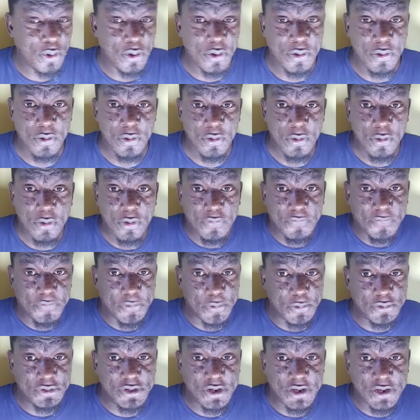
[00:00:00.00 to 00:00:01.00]

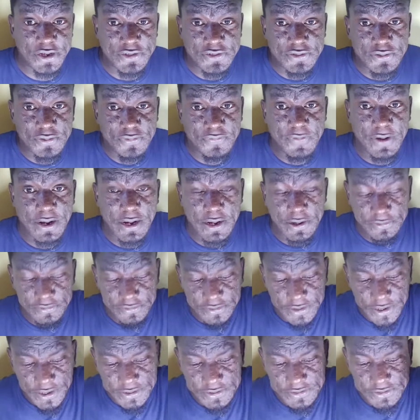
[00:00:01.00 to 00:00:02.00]
Few days to
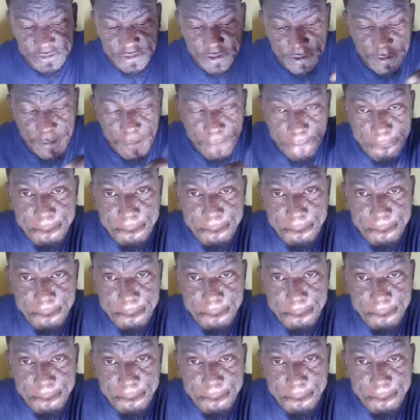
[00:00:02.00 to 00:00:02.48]
Valentine's Day.